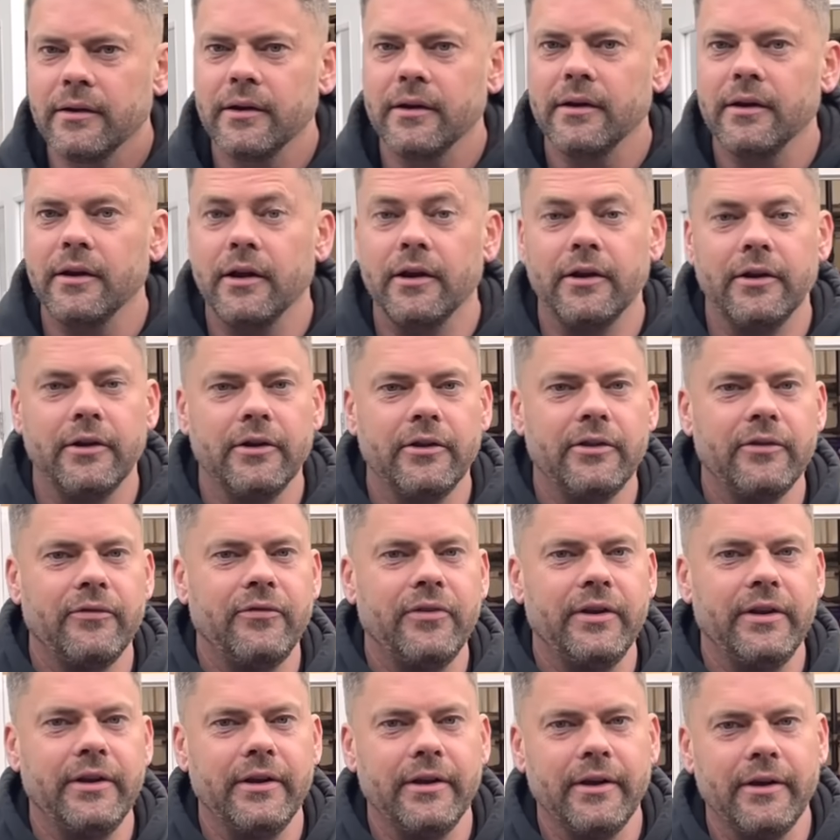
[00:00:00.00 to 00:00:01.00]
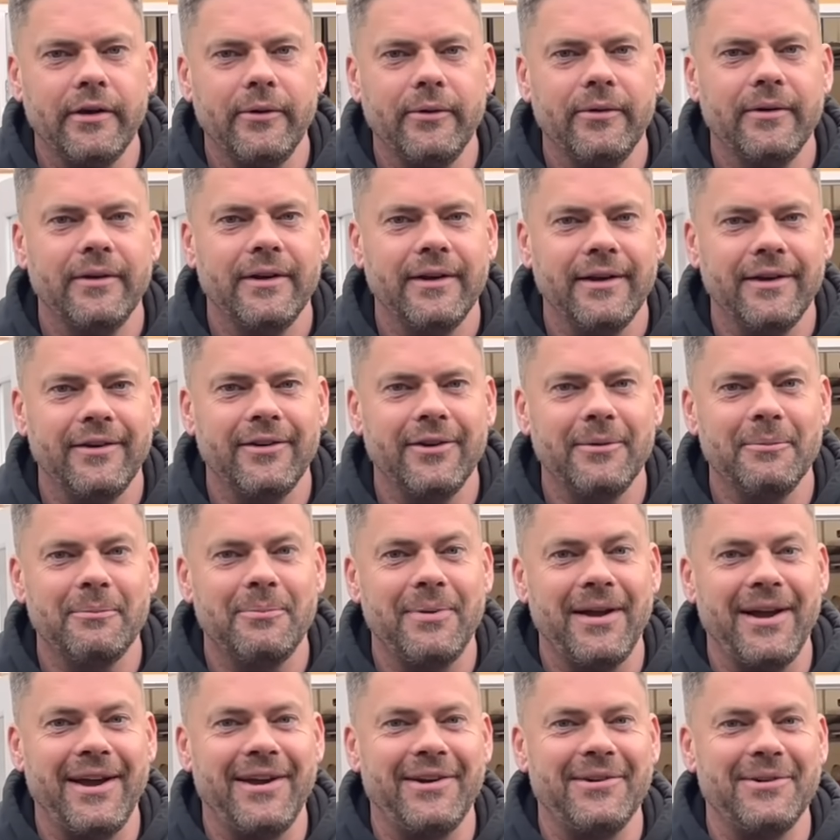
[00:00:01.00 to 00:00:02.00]
and another video here
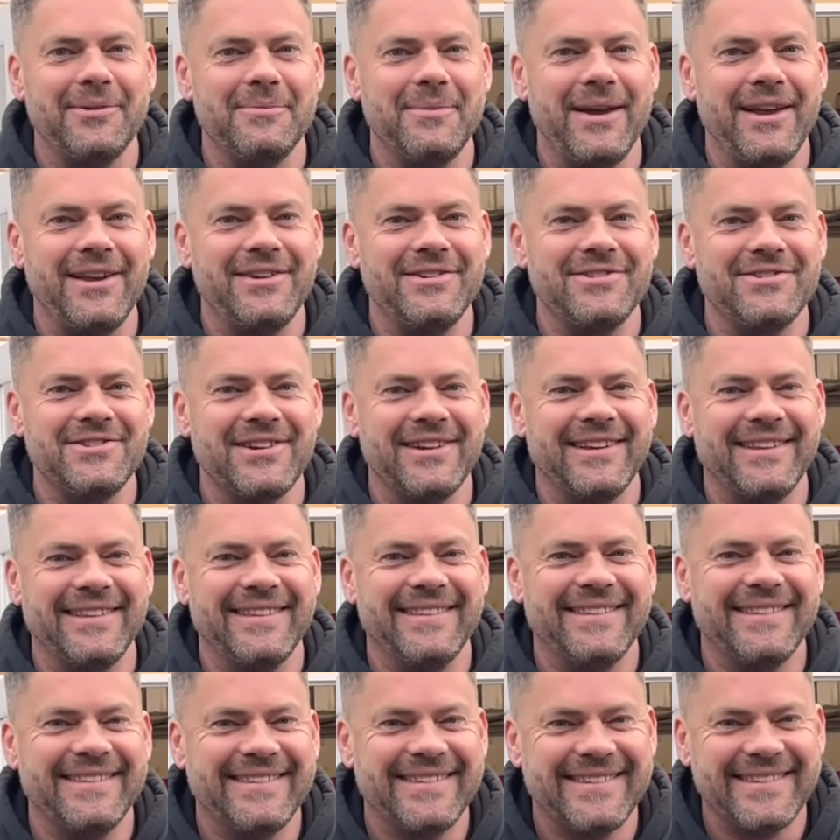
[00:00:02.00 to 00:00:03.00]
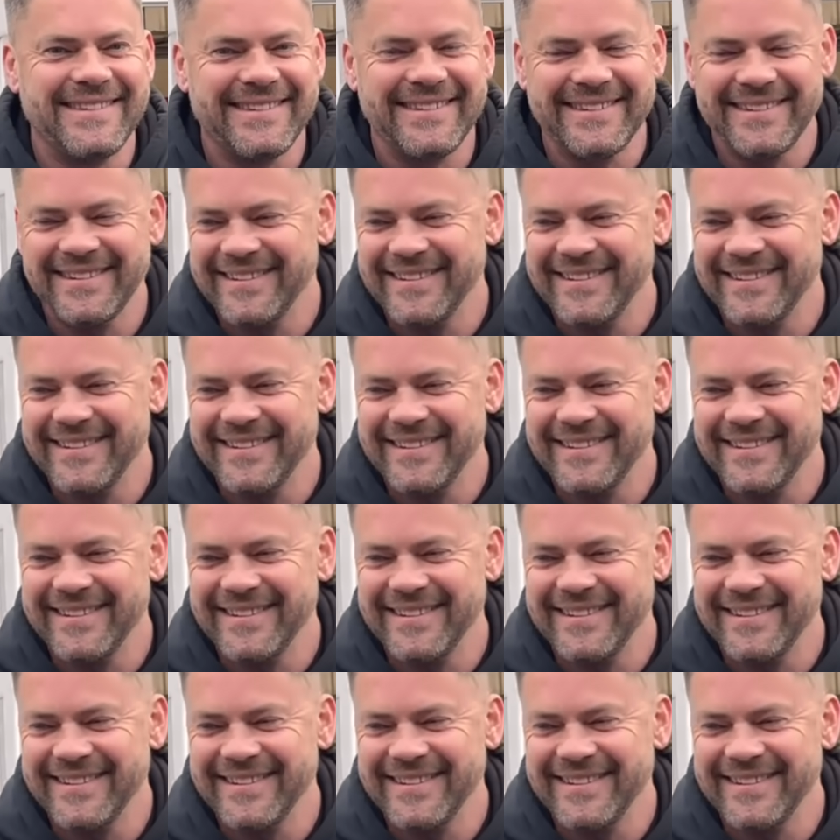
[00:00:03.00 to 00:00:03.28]
at Barham Engines.